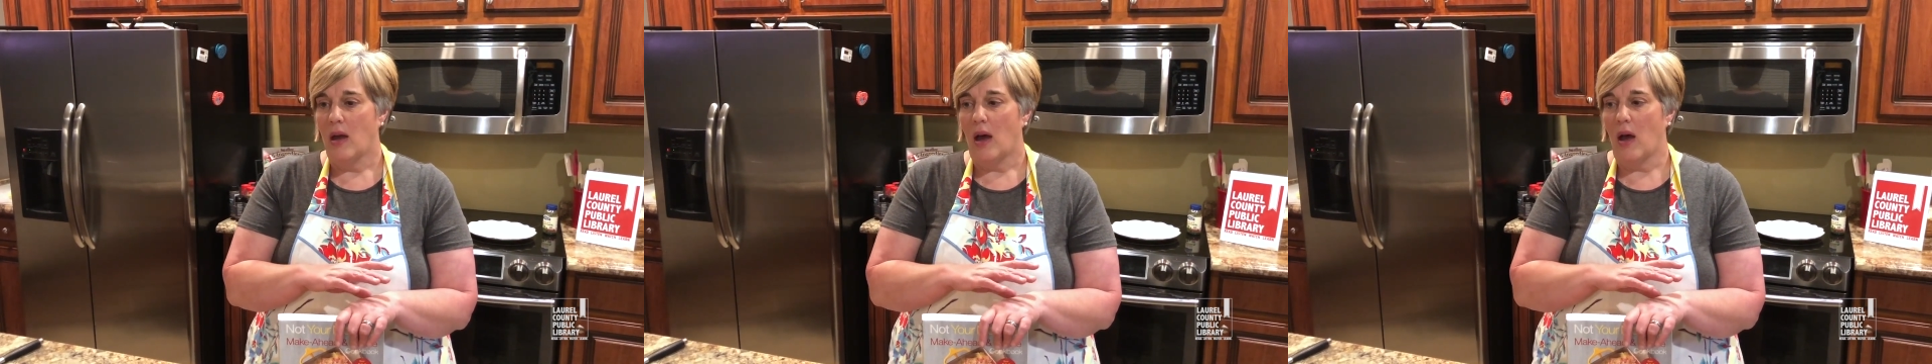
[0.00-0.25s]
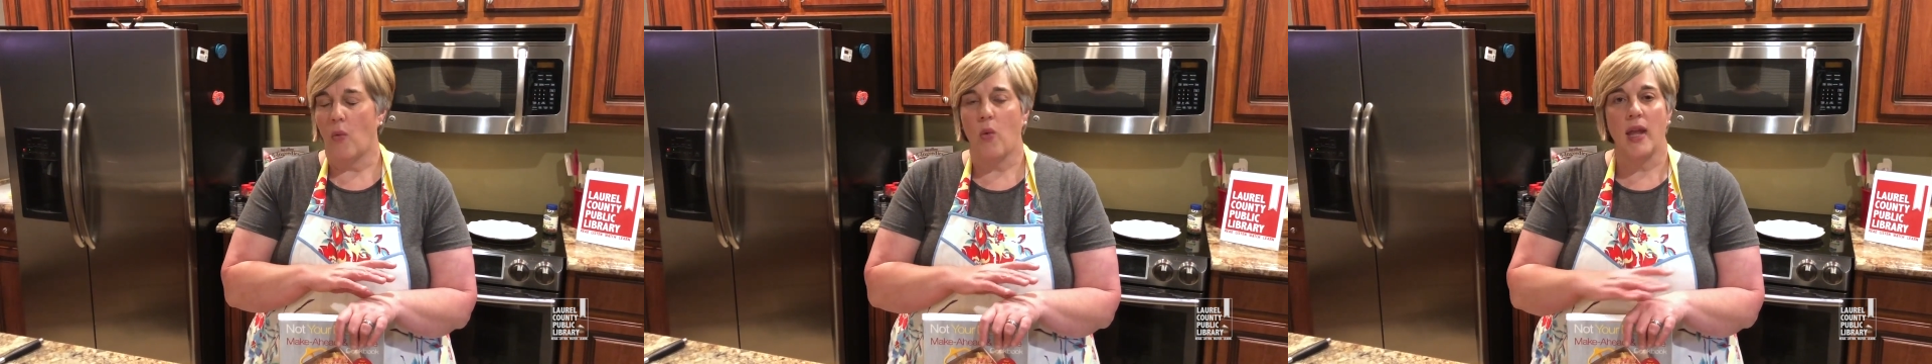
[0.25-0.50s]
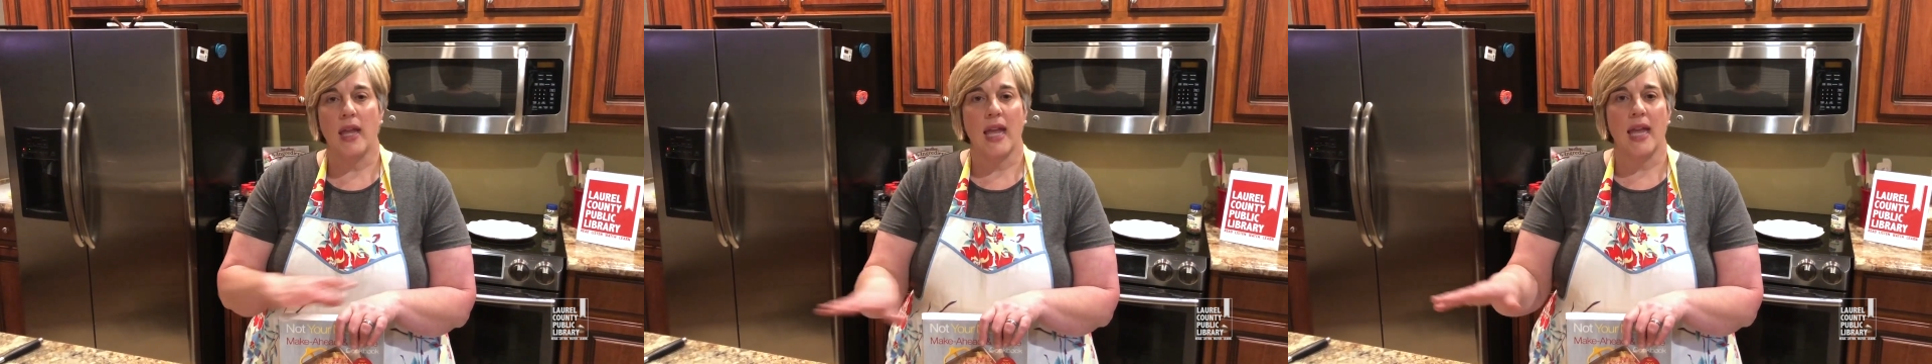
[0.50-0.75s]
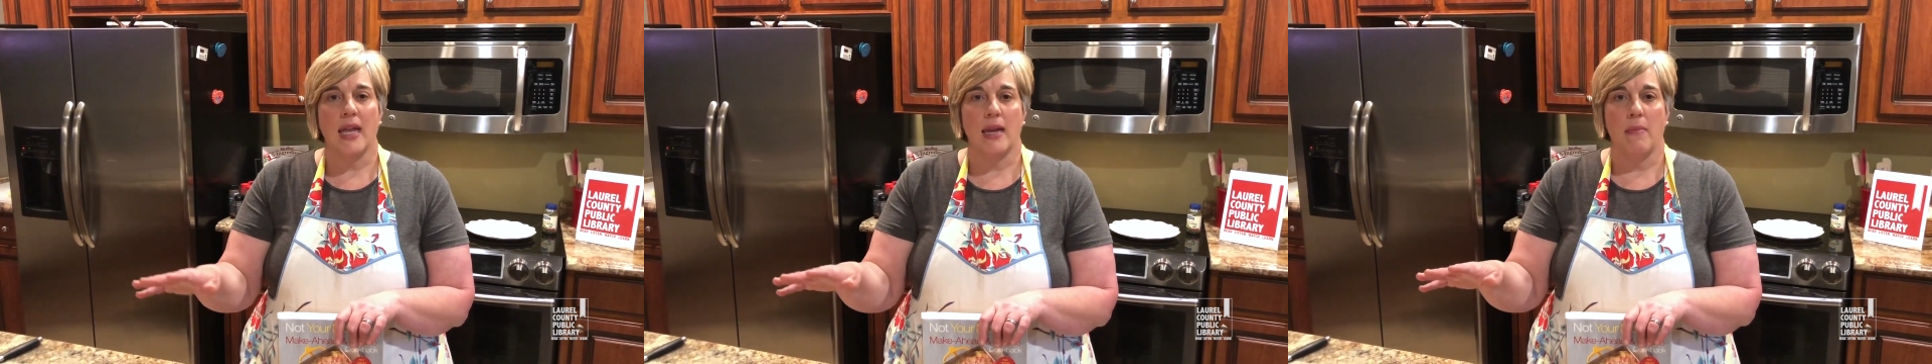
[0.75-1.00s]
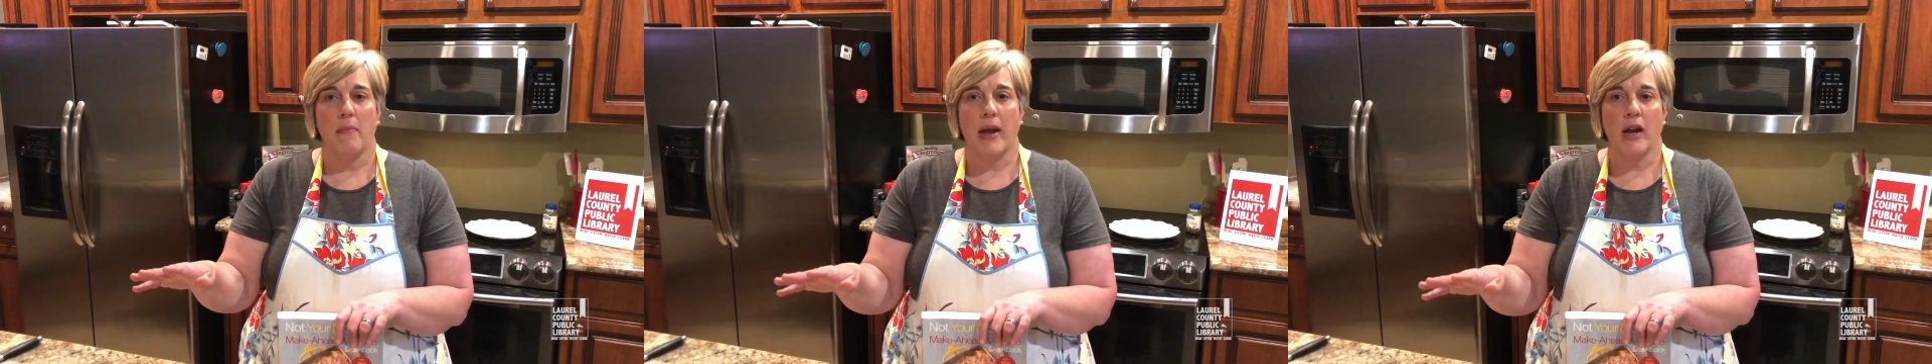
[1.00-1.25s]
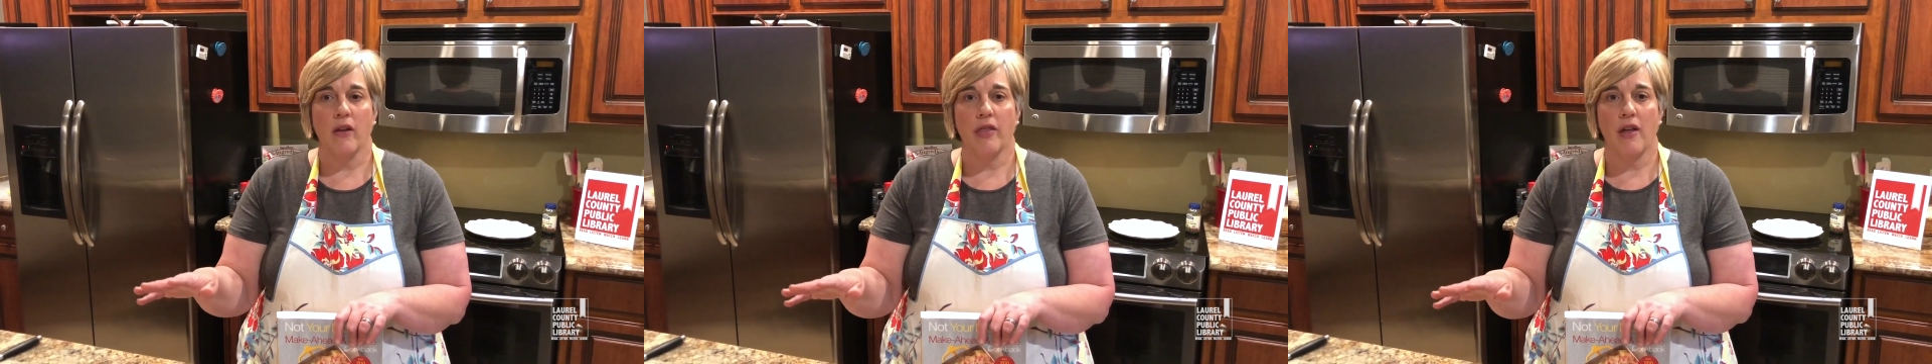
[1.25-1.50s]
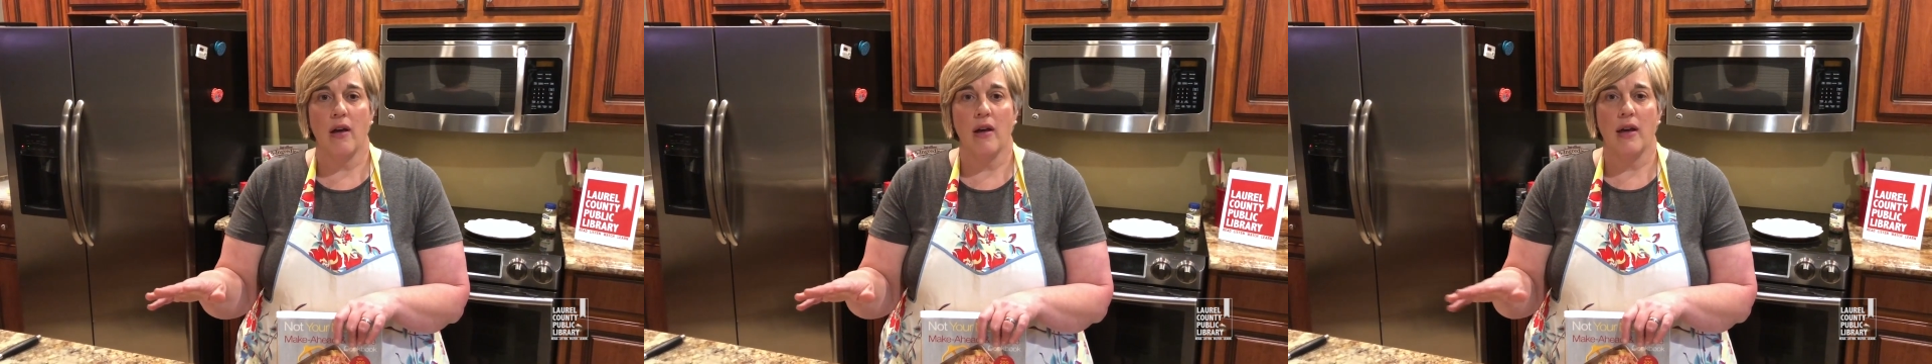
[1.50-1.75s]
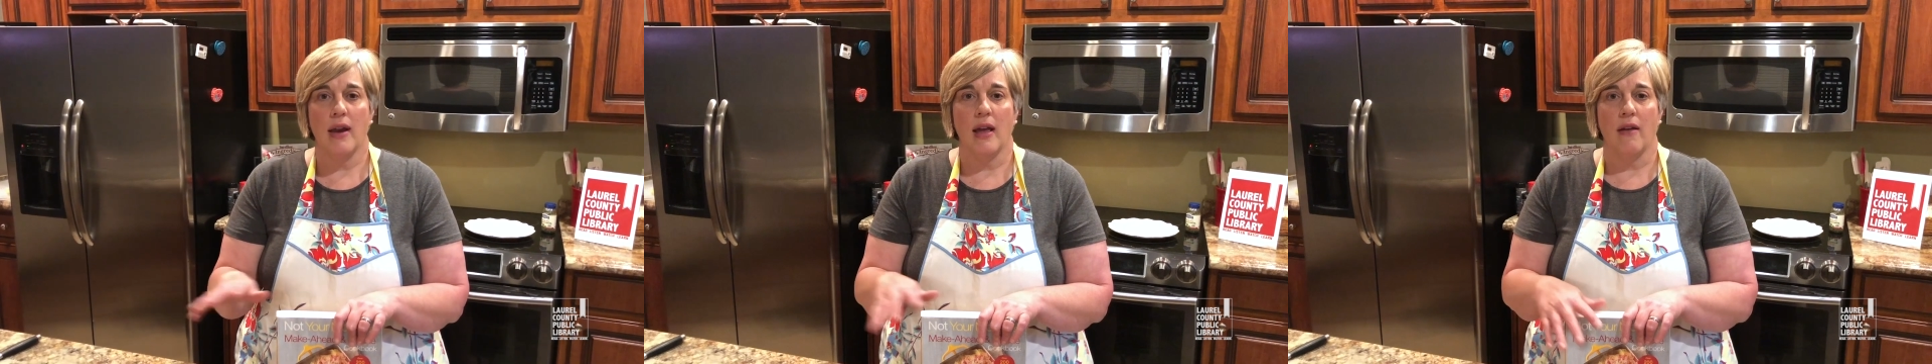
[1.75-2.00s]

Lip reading: a weekend marathon